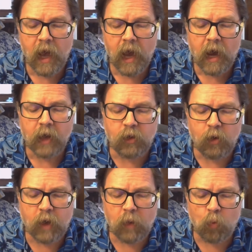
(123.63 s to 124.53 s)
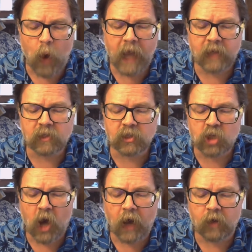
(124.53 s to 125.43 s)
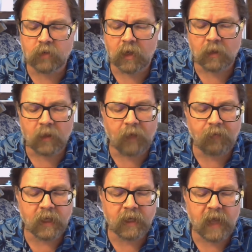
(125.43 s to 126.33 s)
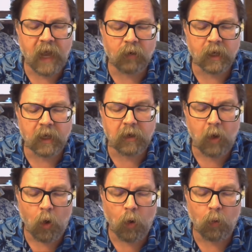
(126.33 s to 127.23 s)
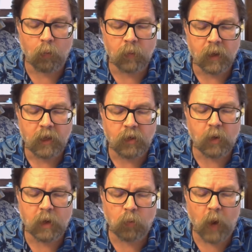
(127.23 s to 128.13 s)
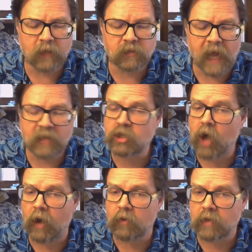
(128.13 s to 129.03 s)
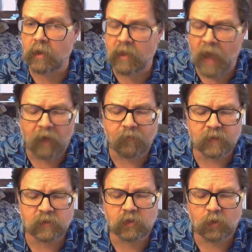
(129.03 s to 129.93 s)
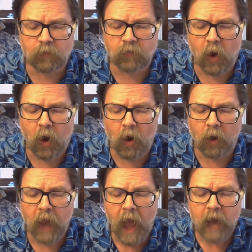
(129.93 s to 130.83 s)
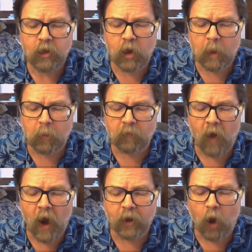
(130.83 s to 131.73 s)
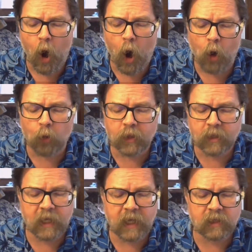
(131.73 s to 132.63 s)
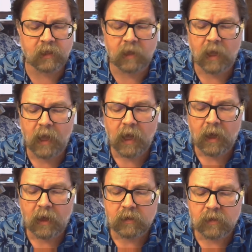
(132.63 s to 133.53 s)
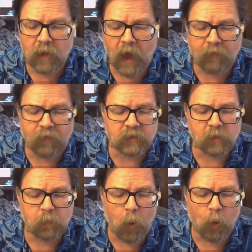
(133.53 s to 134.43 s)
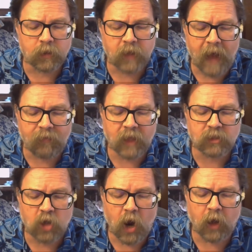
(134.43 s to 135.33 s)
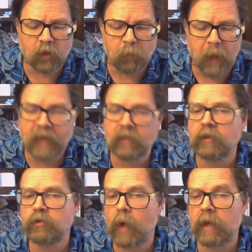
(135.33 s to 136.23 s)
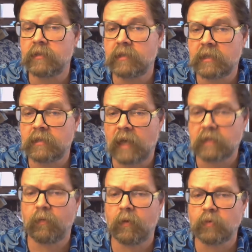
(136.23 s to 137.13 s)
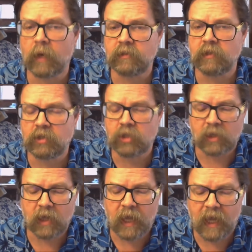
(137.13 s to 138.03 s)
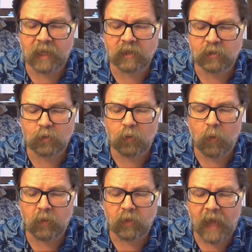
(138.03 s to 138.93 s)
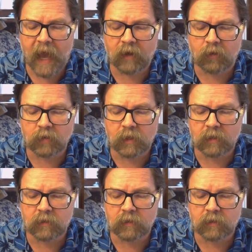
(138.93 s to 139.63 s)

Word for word: You can raise a child in a loving, caring, home you can raise that child to love and serve God. You can provide all the needed love and support to have that child make the tra successful transition into the adult years.